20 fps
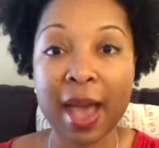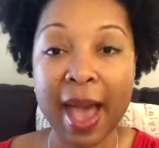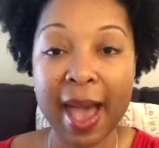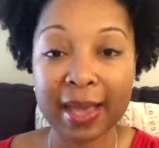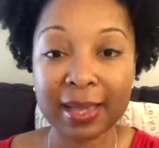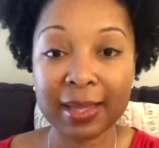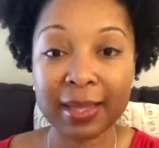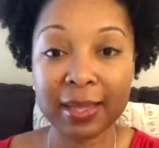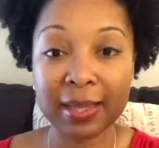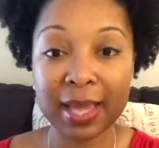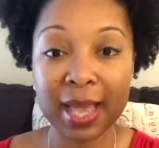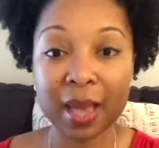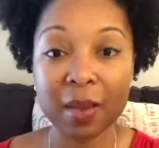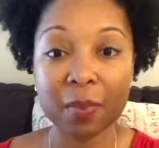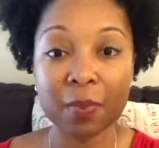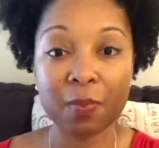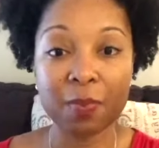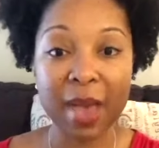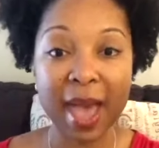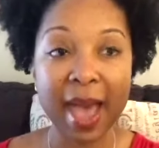I
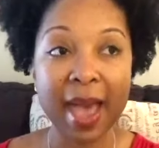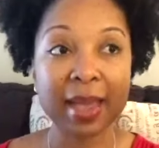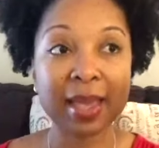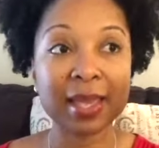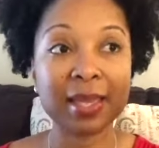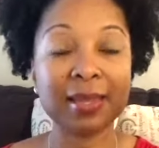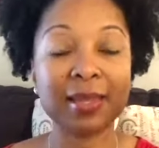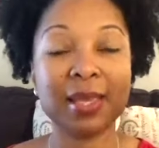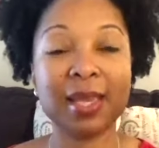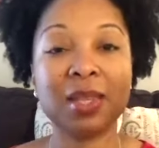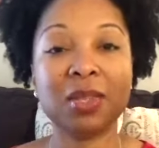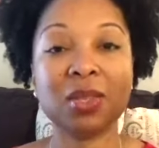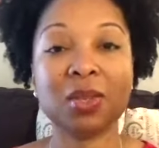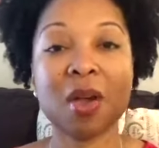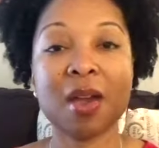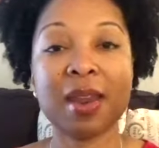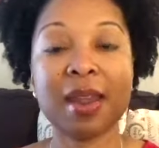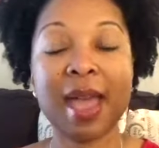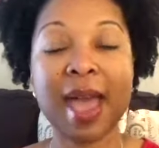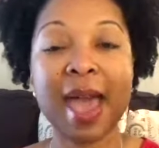stepped back and then started